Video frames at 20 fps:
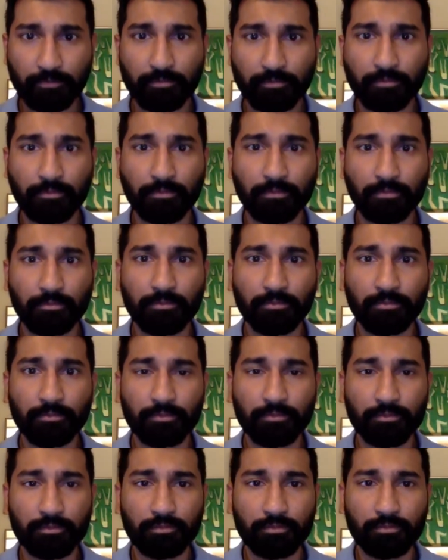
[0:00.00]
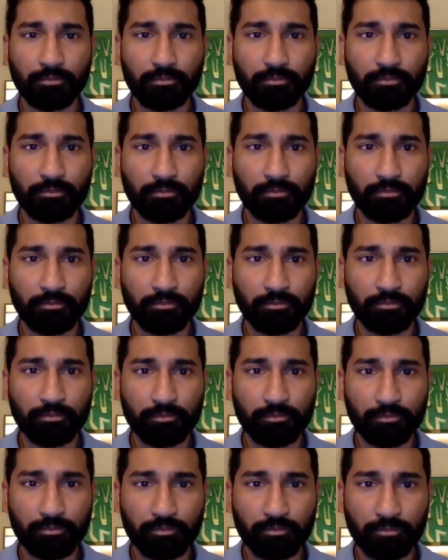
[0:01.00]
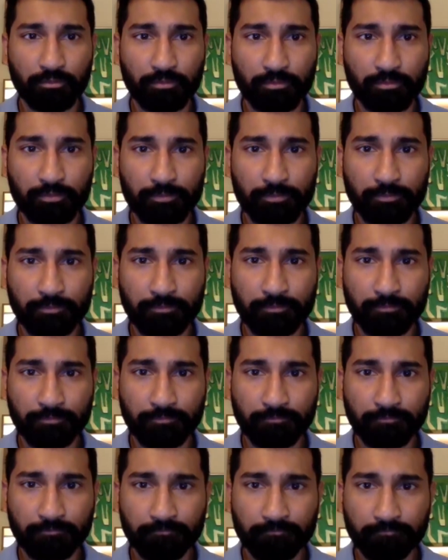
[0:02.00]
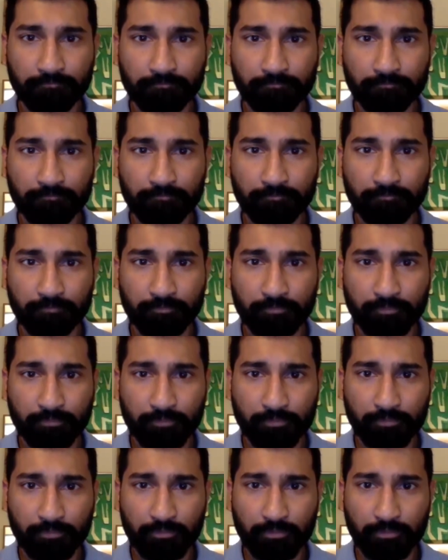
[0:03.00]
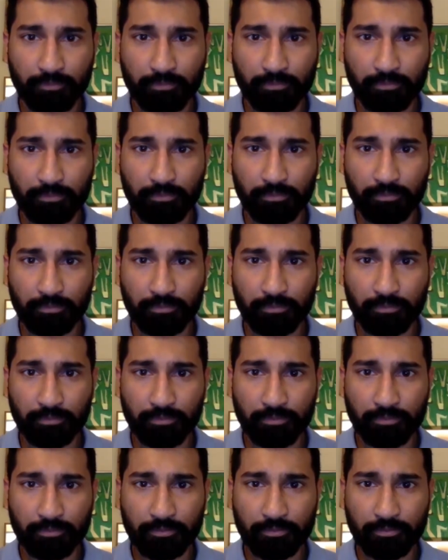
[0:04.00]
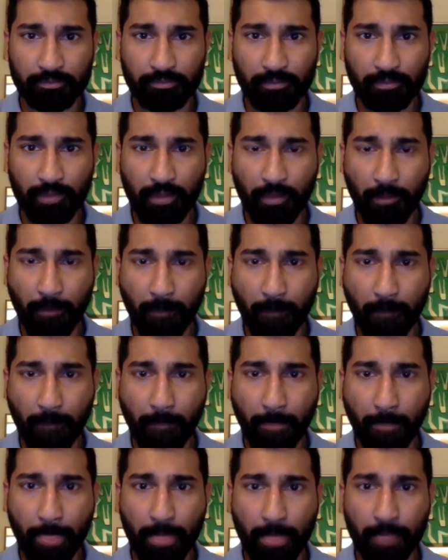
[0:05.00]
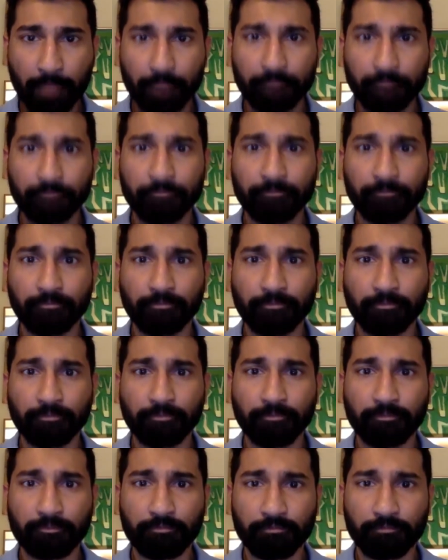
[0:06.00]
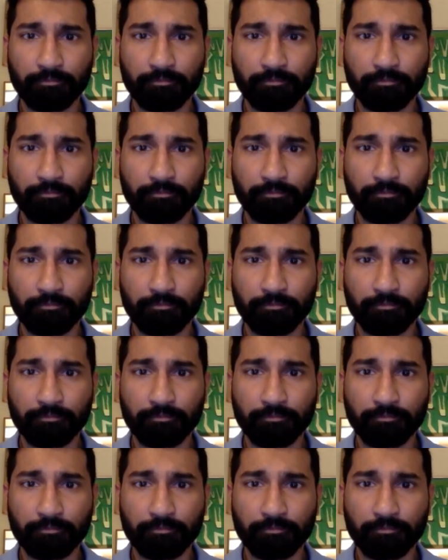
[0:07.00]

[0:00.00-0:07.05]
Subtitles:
This person isn't speaking.